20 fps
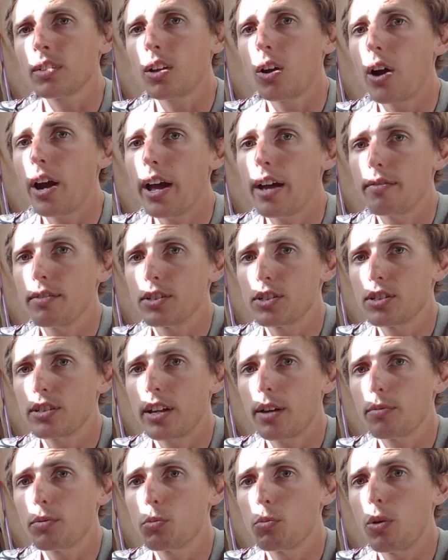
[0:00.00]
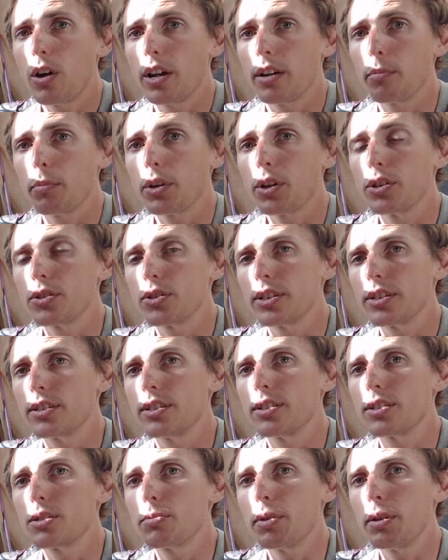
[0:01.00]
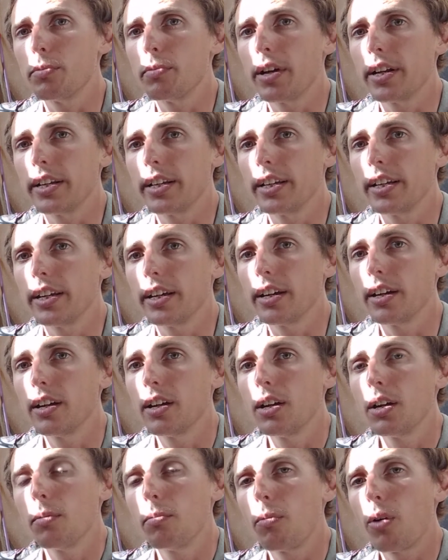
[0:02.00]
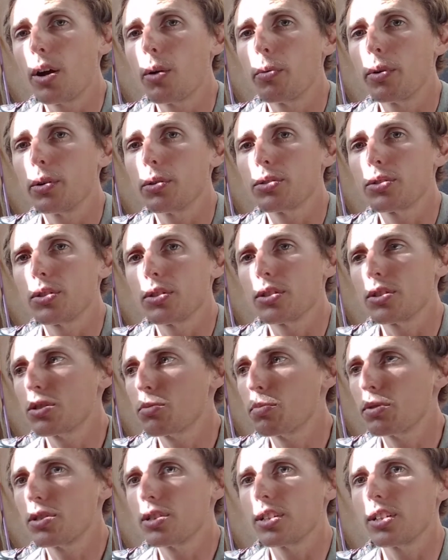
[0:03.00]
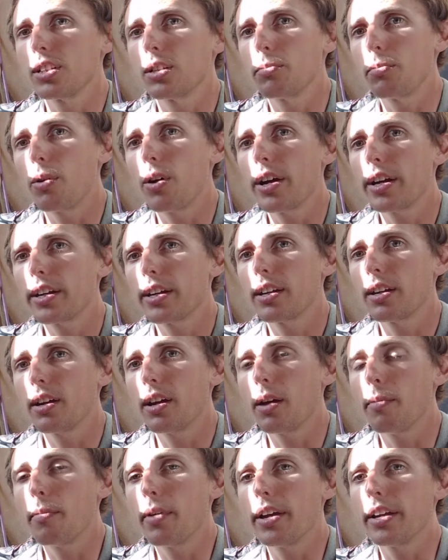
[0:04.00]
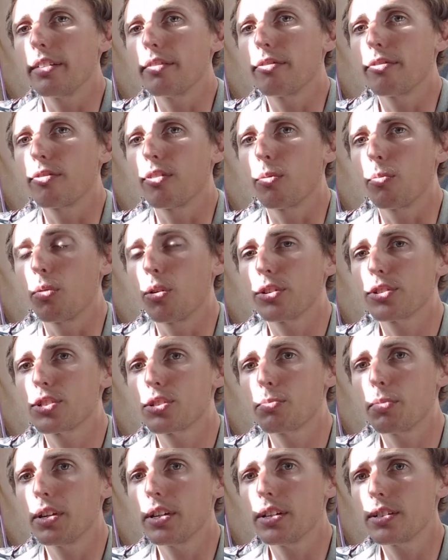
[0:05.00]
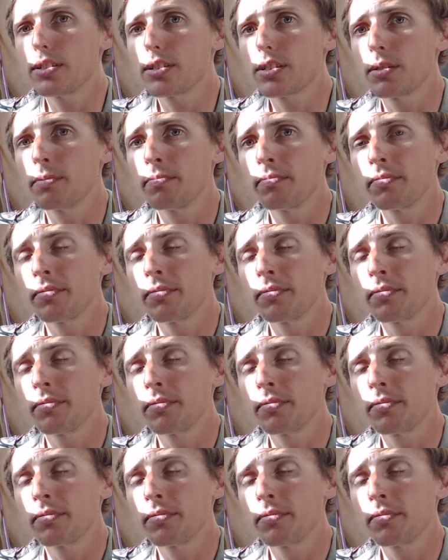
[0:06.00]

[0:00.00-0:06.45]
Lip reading: I haven't snapped one because I did spend money here. My wheels on this particular bike are made from Ross Spares.